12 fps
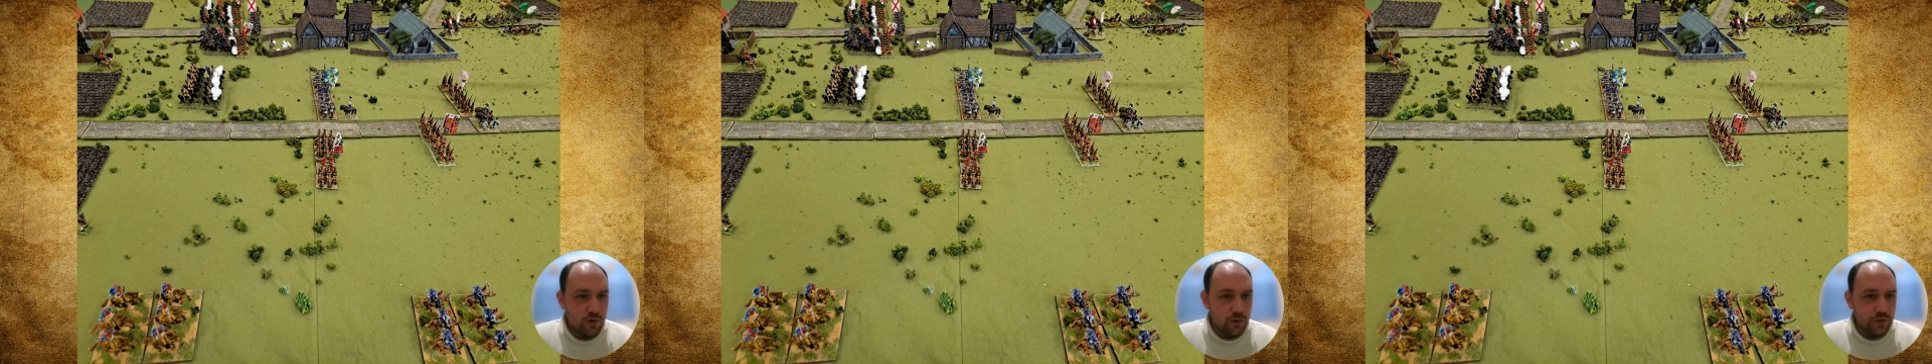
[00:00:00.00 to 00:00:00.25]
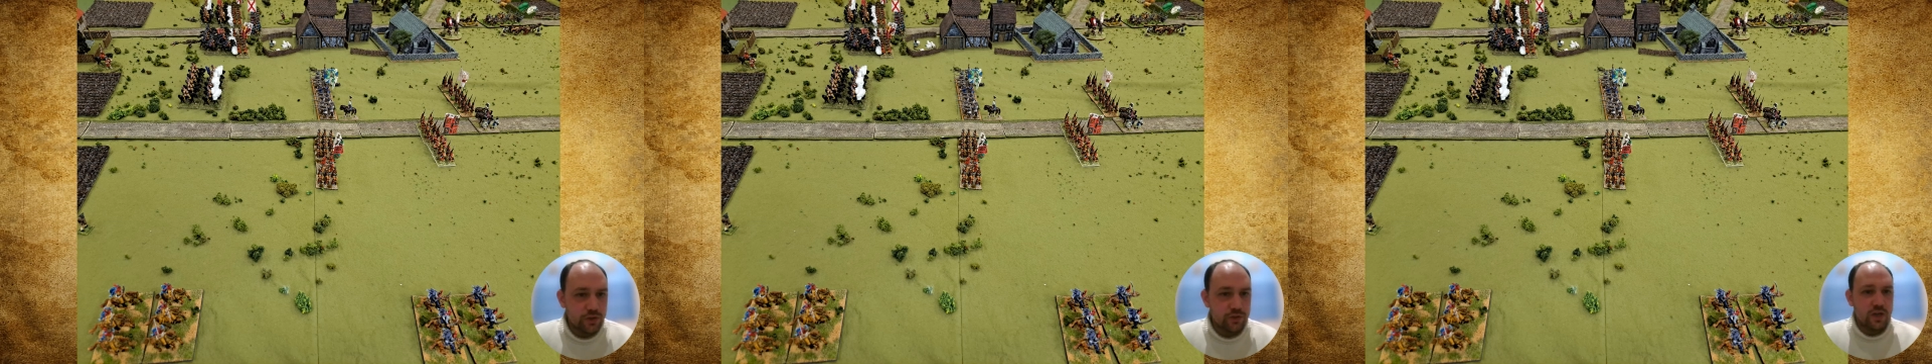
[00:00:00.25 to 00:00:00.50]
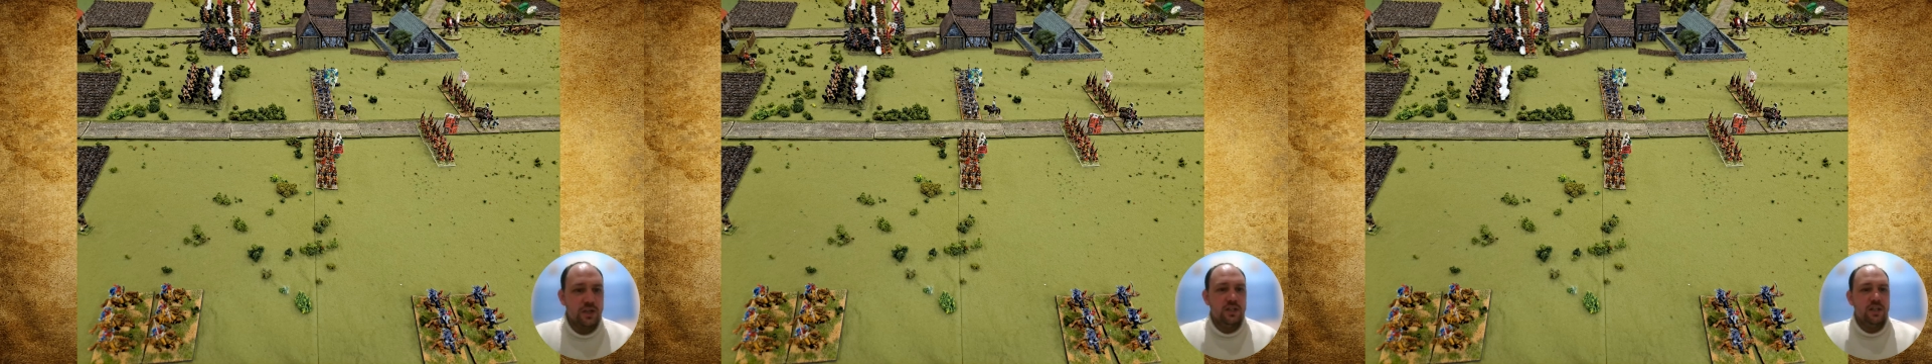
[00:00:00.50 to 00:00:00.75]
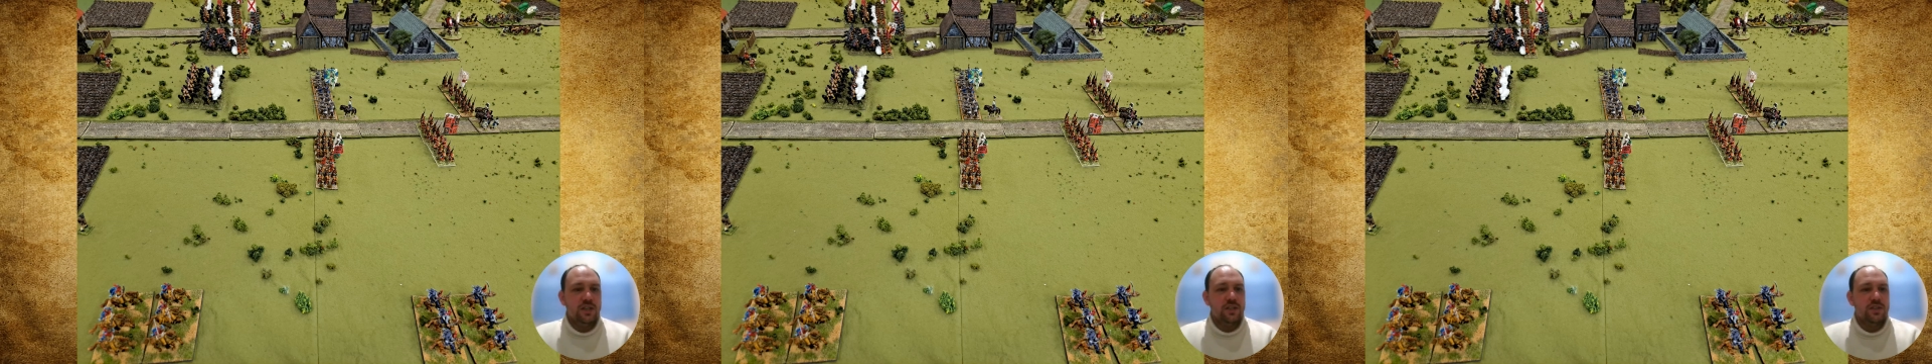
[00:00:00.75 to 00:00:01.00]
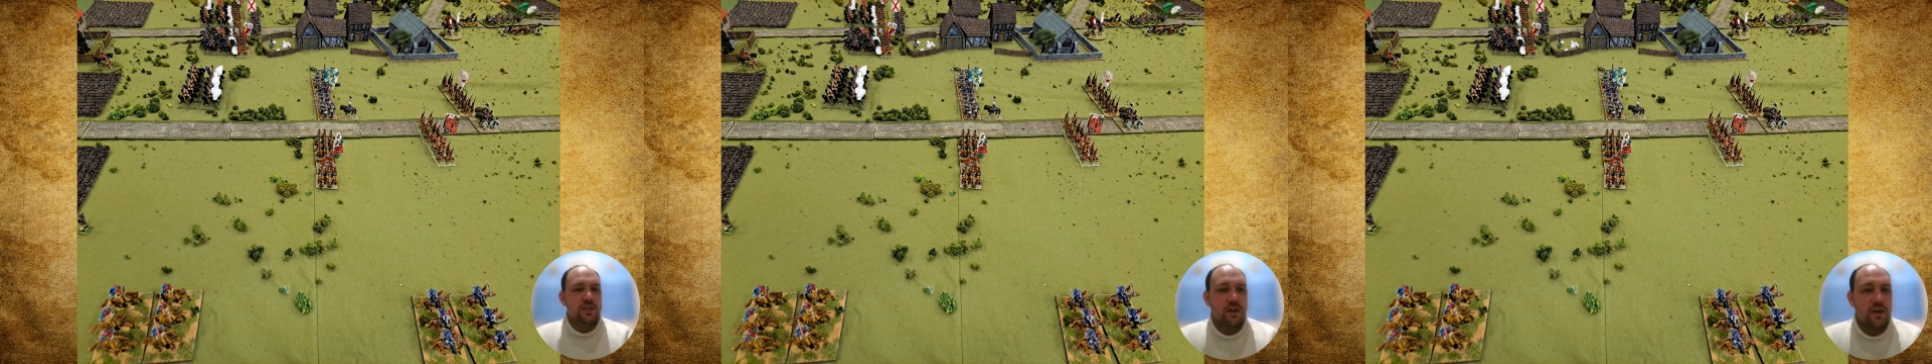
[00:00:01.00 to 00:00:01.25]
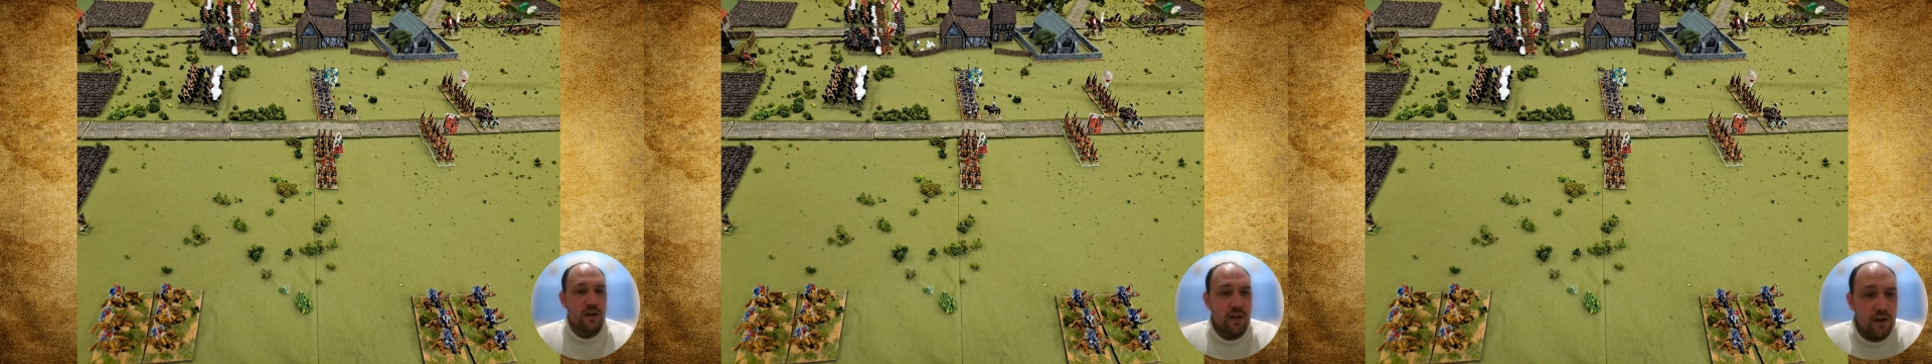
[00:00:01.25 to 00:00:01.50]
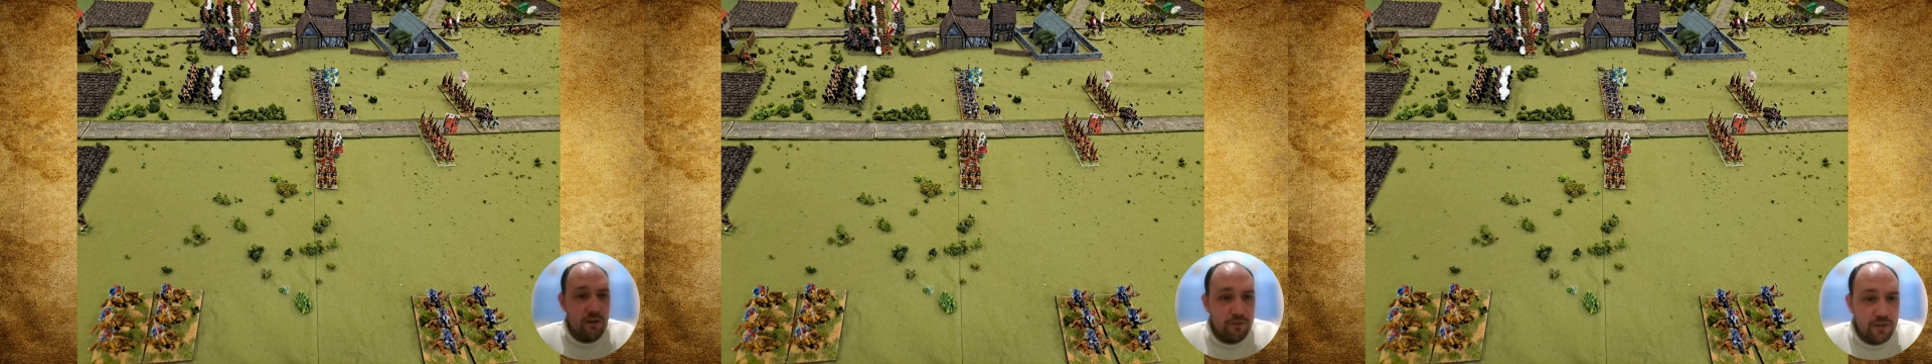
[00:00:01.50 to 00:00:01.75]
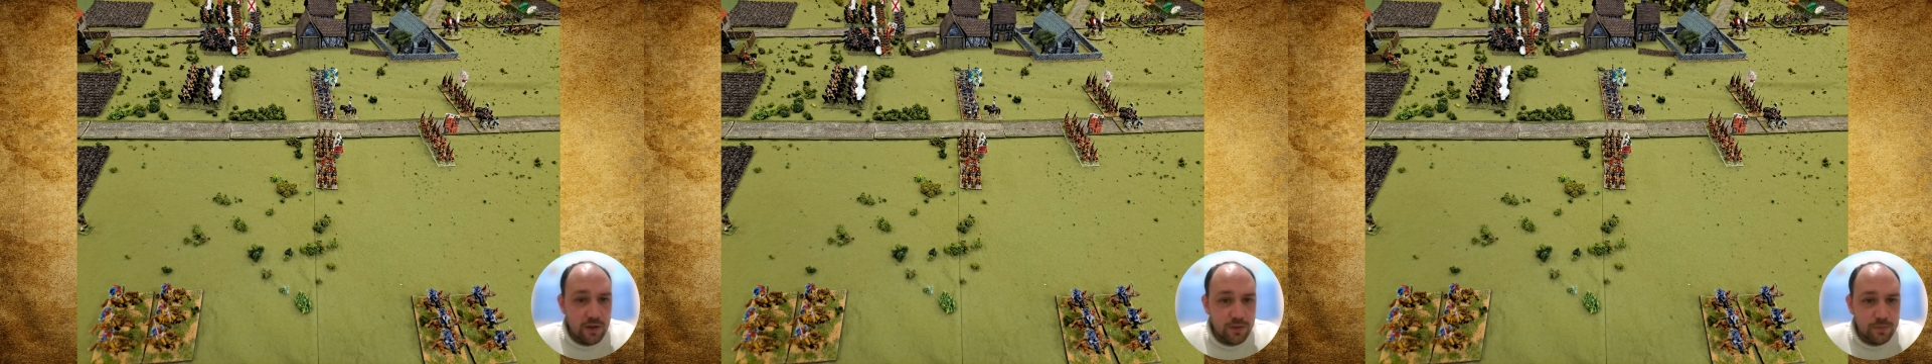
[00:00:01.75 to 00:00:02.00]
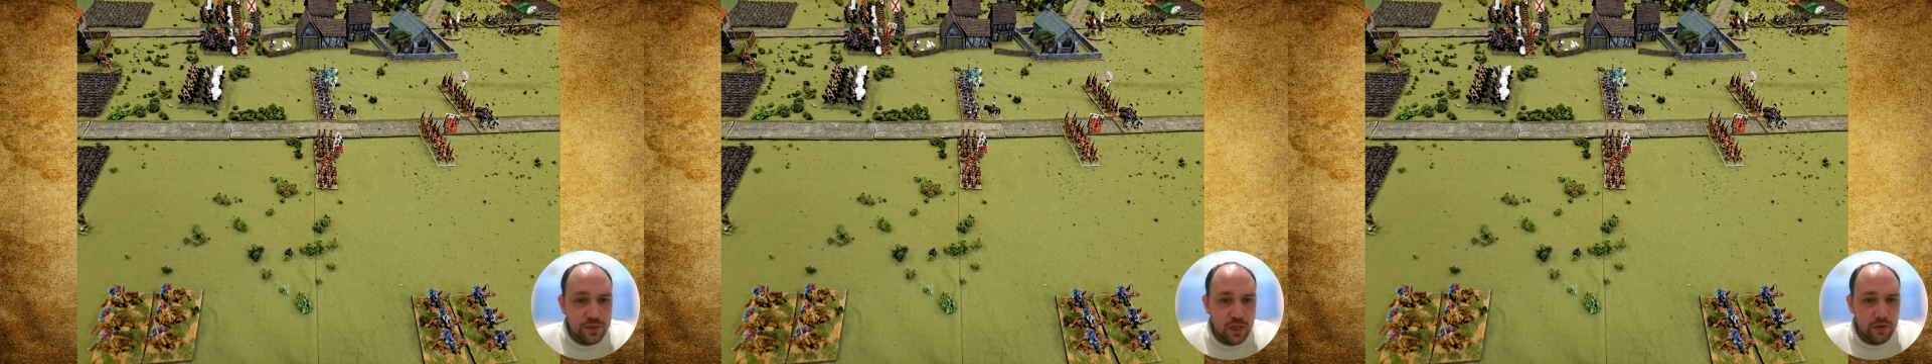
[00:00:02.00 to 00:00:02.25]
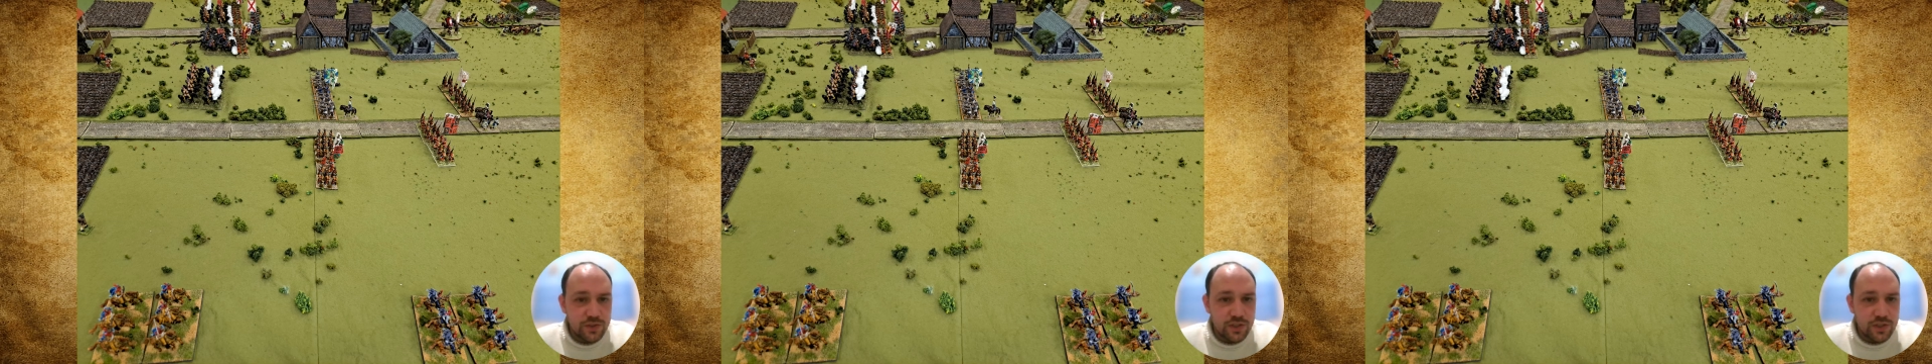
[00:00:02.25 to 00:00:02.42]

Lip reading: Horse Grenadiers have found themselves